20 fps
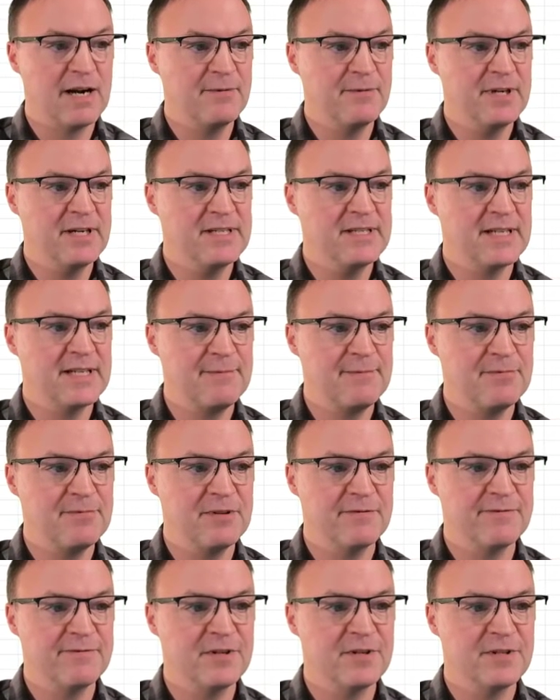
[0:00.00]
I'm going to type
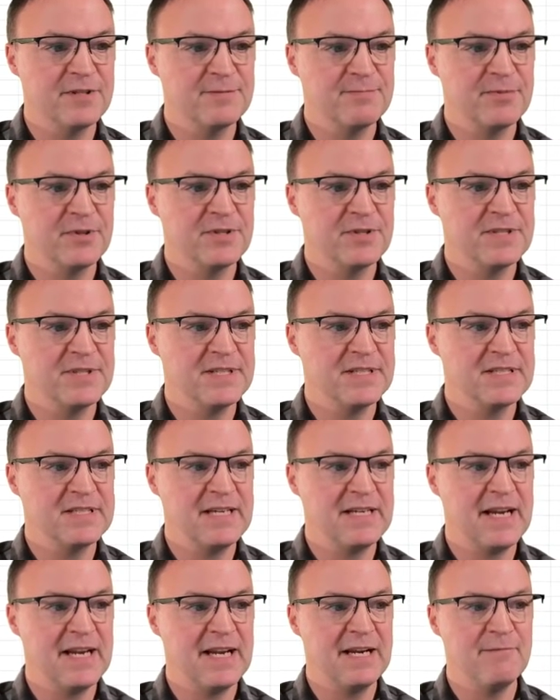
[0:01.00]
the first
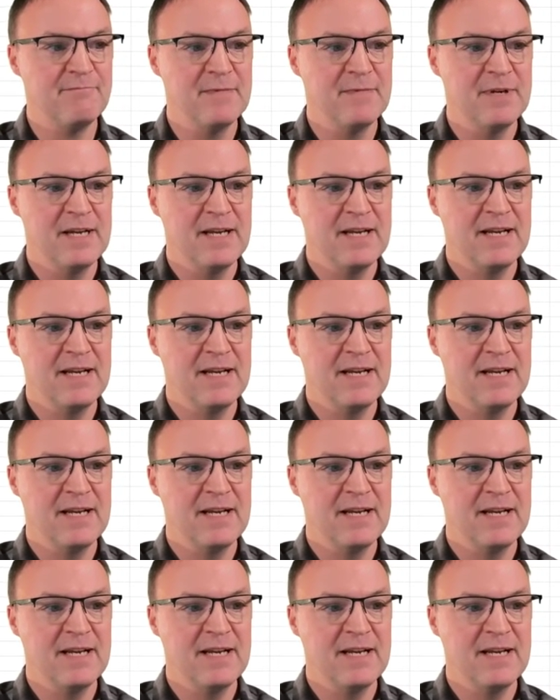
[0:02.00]
person's name